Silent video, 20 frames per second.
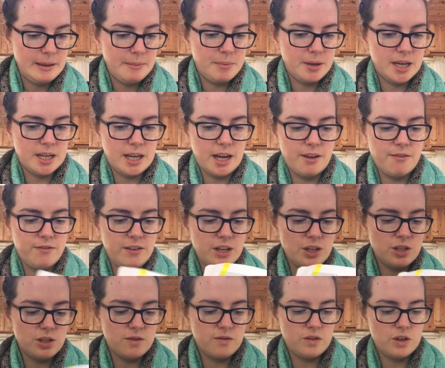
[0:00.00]
But I
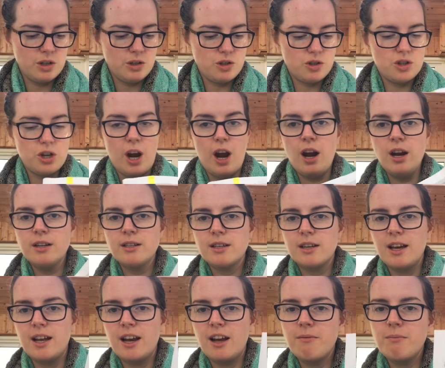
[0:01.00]
finished the first chart
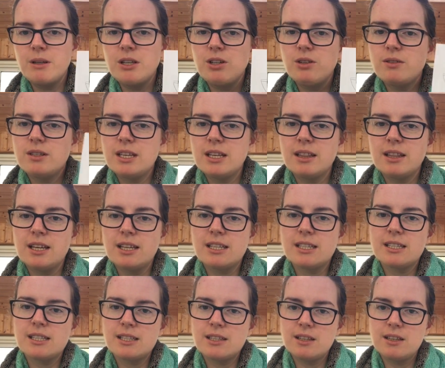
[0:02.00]
and I've been using
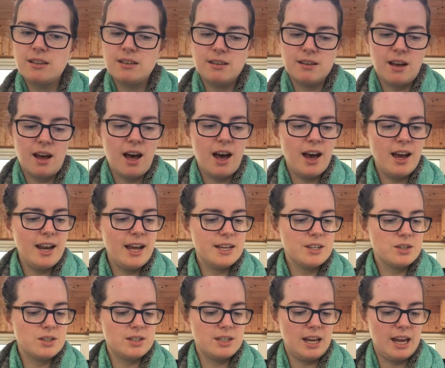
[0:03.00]
this
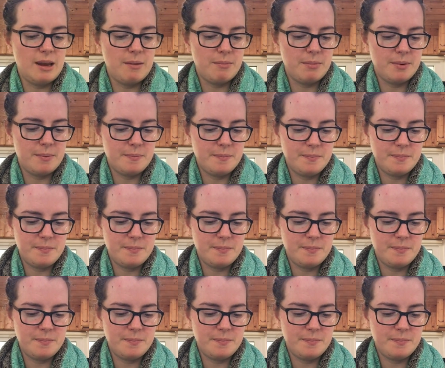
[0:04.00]
highlighter tape.